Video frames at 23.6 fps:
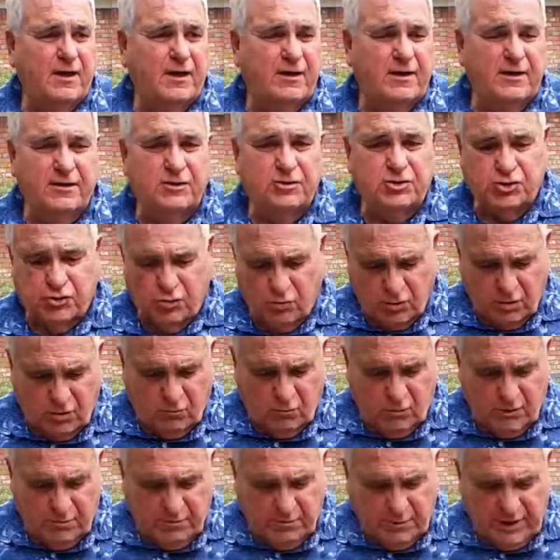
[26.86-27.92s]
in the shorter
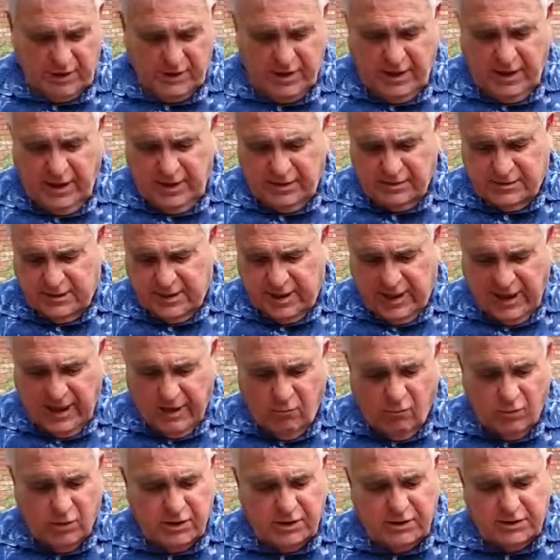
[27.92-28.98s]
one. But today I
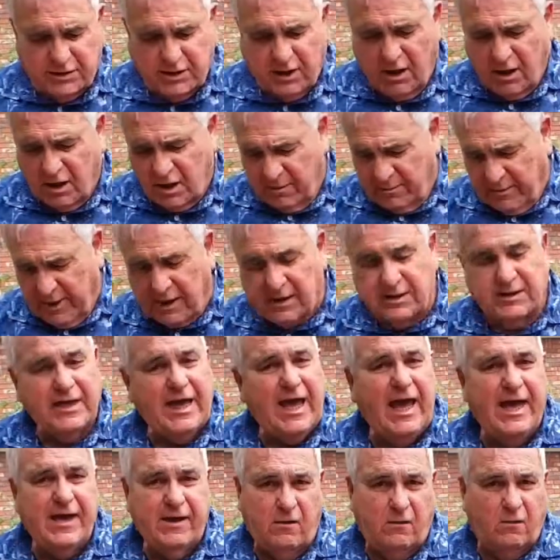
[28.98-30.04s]
wanted to talk about
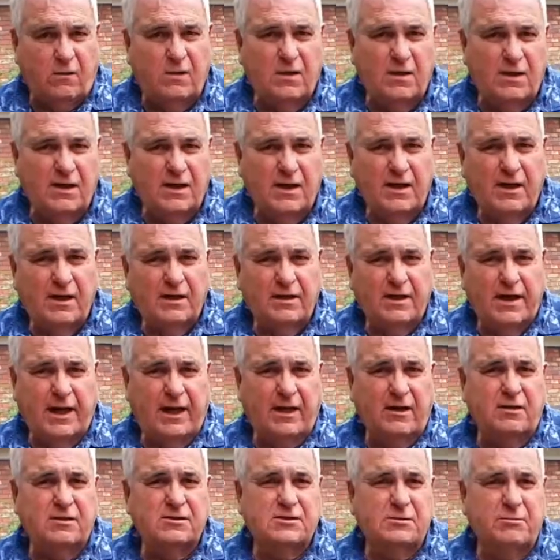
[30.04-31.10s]
kale.
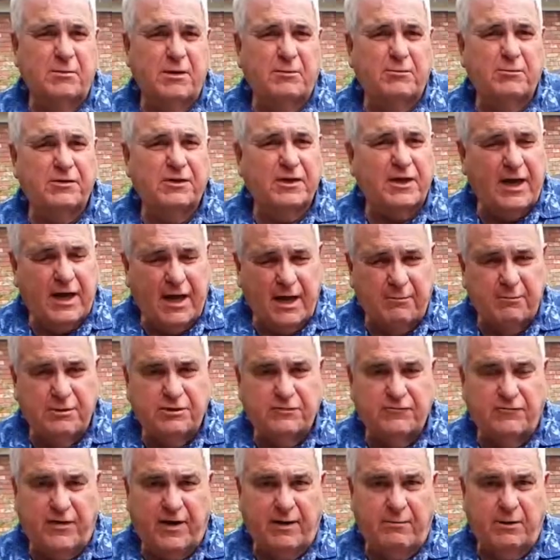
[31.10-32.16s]
Kale is a member of the
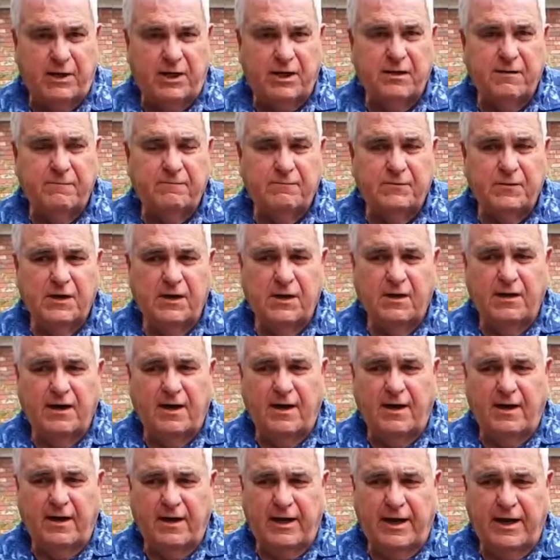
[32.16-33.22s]
cabbage family.
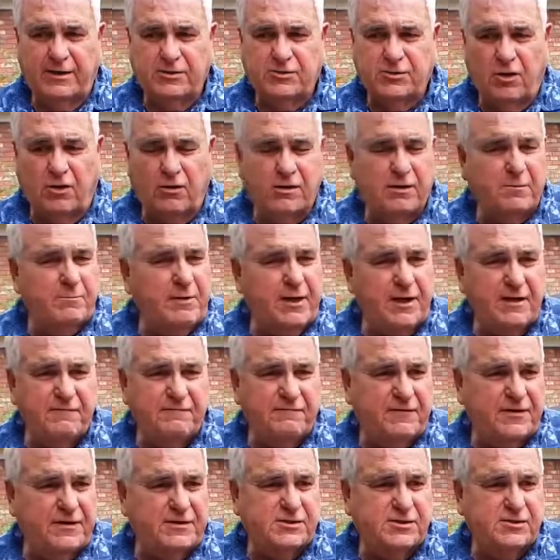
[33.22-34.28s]
Has all the
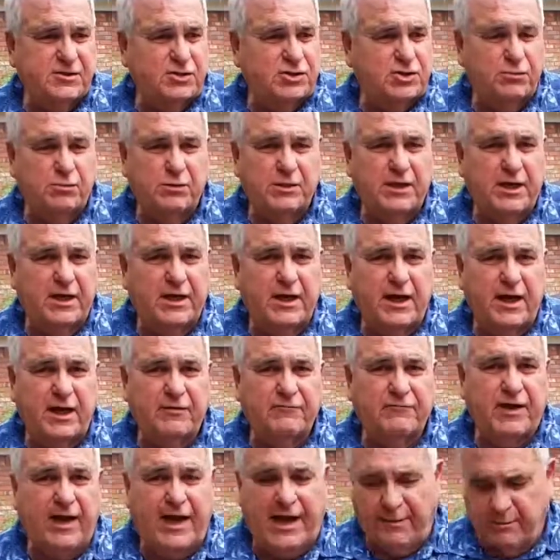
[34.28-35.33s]
benefits that you would get out
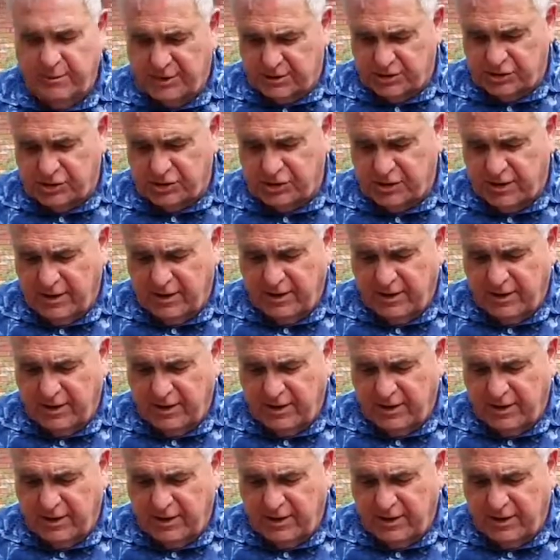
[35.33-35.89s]
of cabbage,